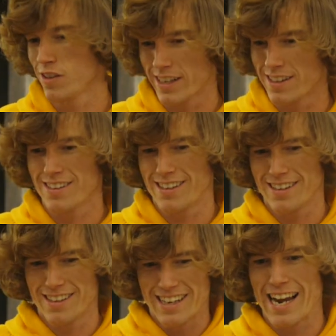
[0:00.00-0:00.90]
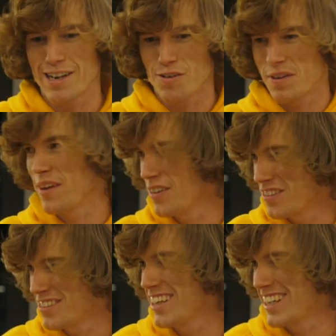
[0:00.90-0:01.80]
Like the dining room table I
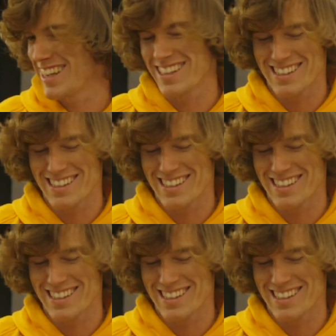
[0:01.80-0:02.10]
was sitting at,